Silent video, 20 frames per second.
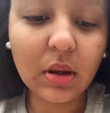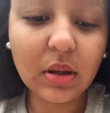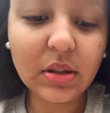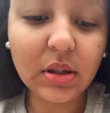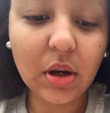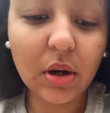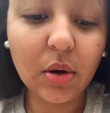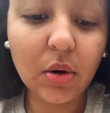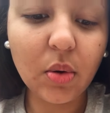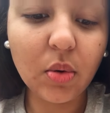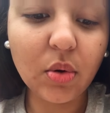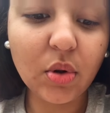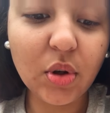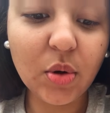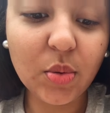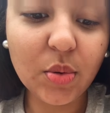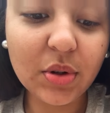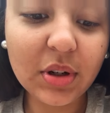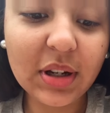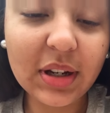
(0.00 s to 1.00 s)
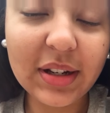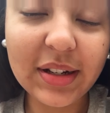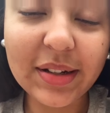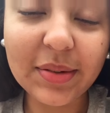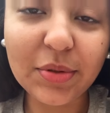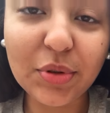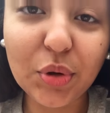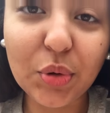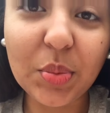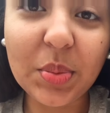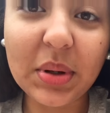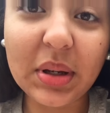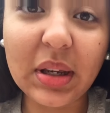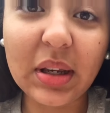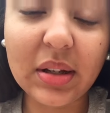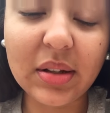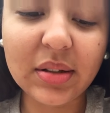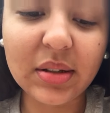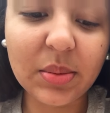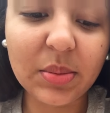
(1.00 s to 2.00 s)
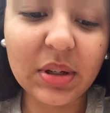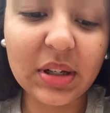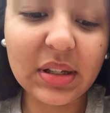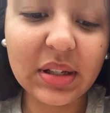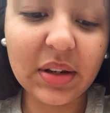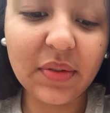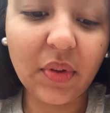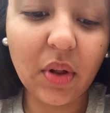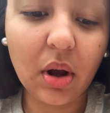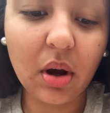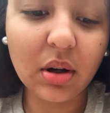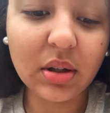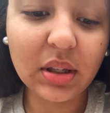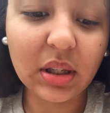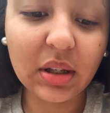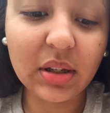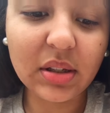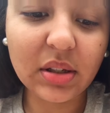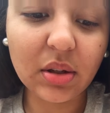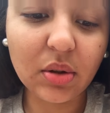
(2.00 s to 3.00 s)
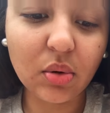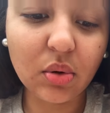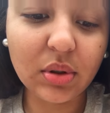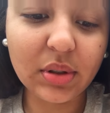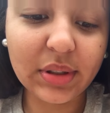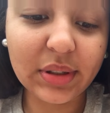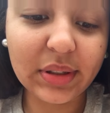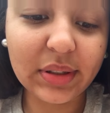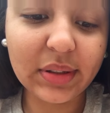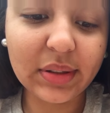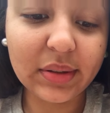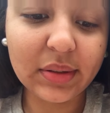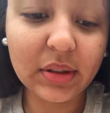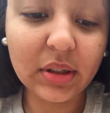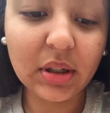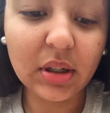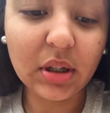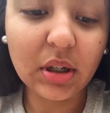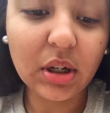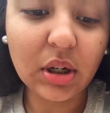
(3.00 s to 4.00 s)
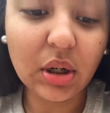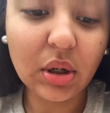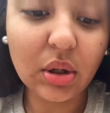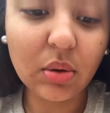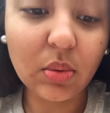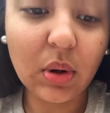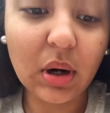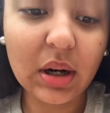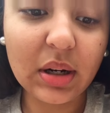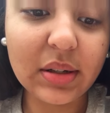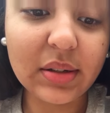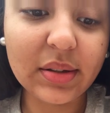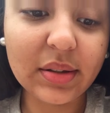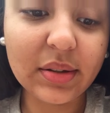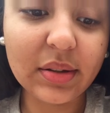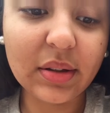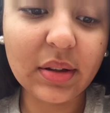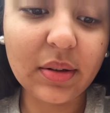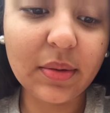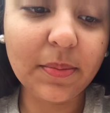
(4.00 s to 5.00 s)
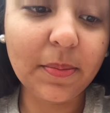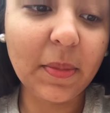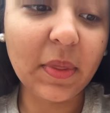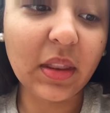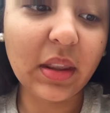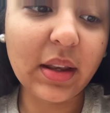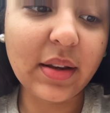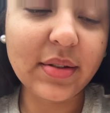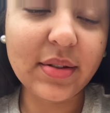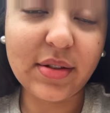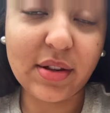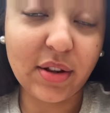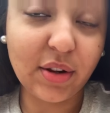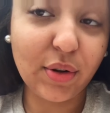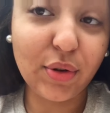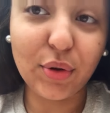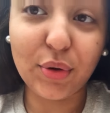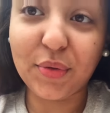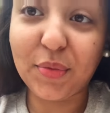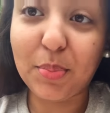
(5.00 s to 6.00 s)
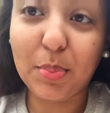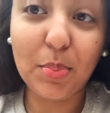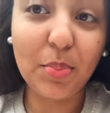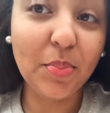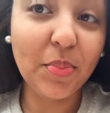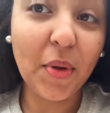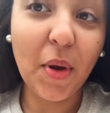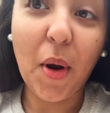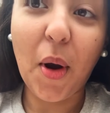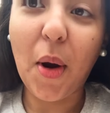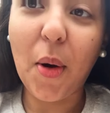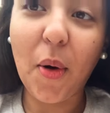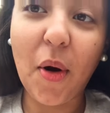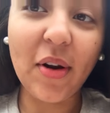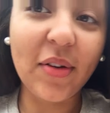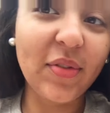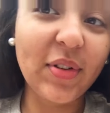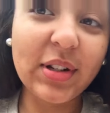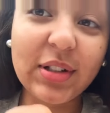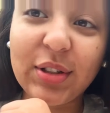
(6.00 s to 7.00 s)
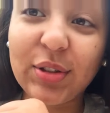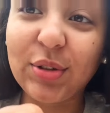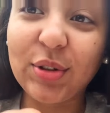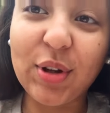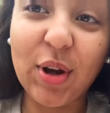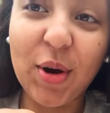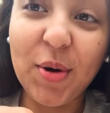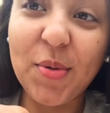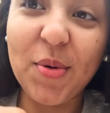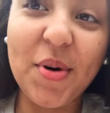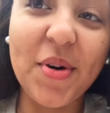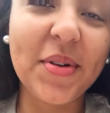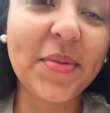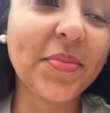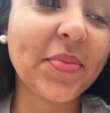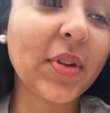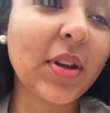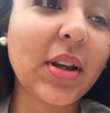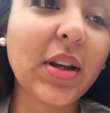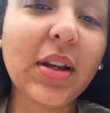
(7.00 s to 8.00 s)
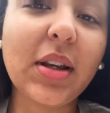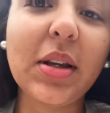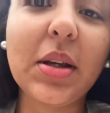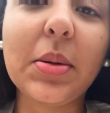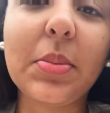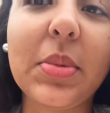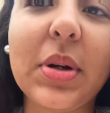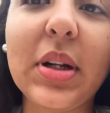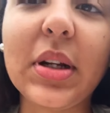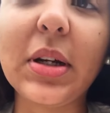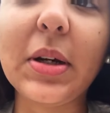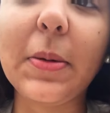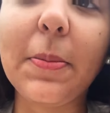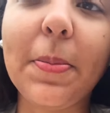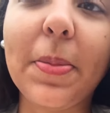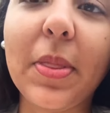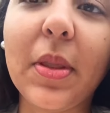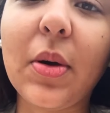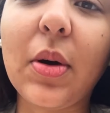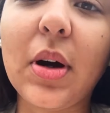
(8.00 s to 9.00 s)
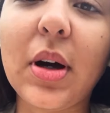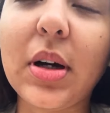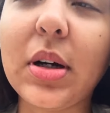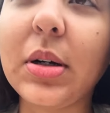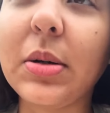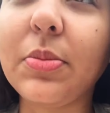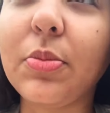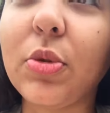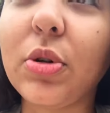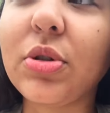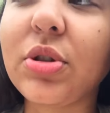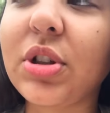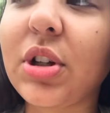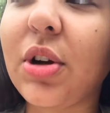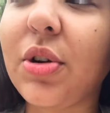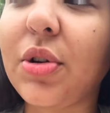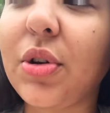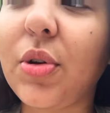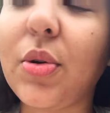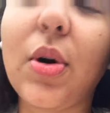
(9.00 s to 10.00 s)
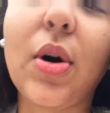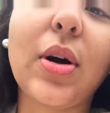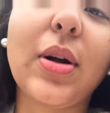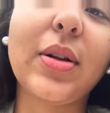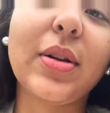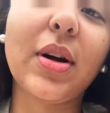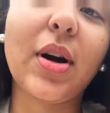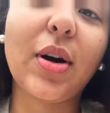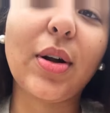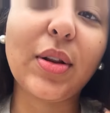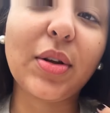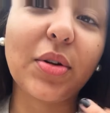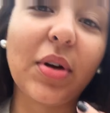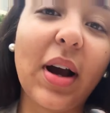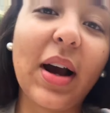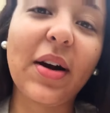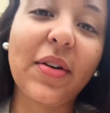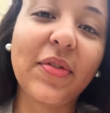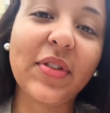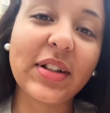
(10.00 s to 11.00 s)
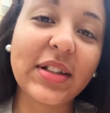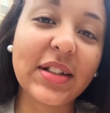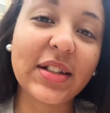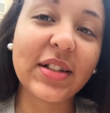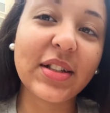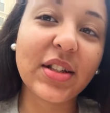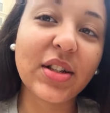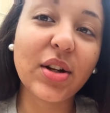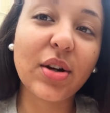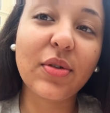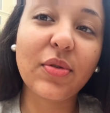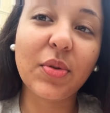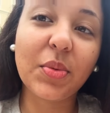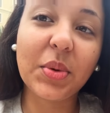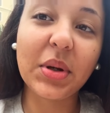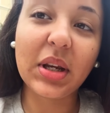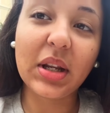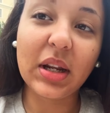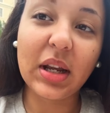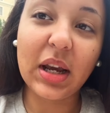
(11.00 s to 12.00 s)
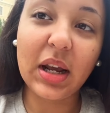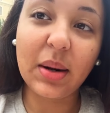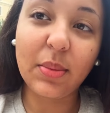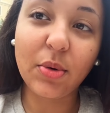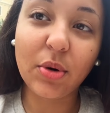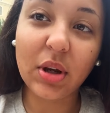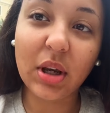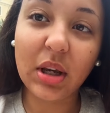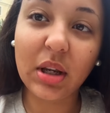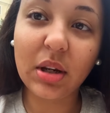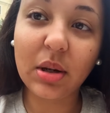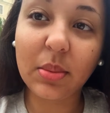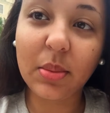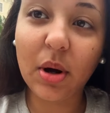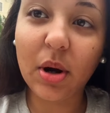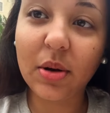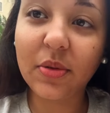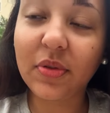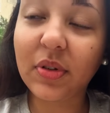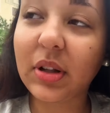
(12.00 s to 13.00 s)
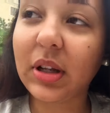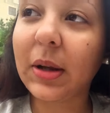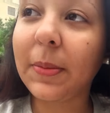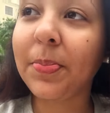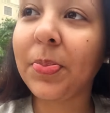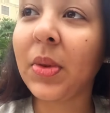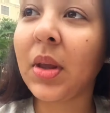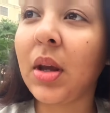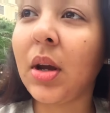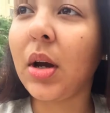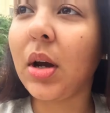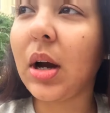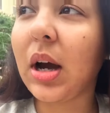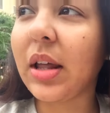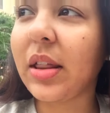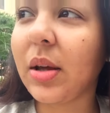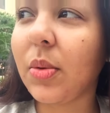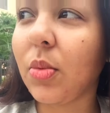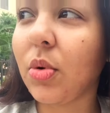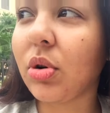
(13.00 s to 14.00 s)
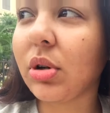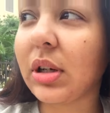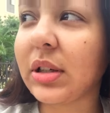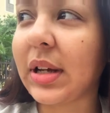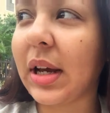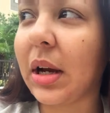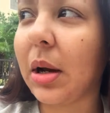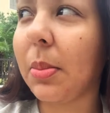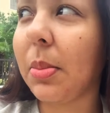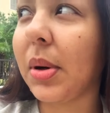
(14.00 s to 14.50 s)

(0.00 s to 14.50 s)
so you will get, you'll be getting some Disney vlogs unless the Lord sees otherwise. It gives us another adventure to go on. But um, um, we'll show you our, our little outfits and stuff when we get to Animal Kingdom, hopefully. I think we're going to take a